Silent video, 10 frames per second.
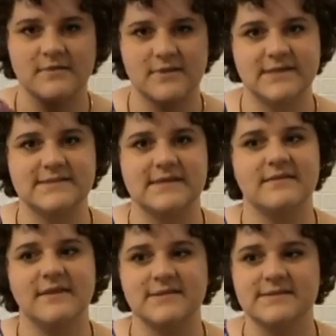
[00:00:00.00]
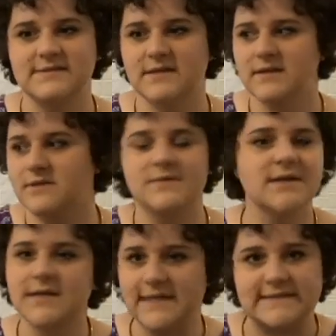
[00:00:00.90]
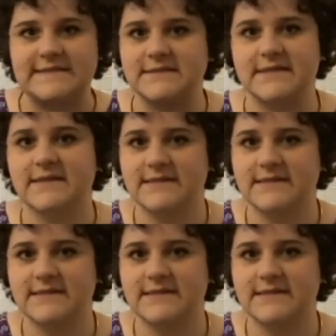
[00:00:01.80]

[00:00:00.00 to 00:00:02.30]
things like this really easily.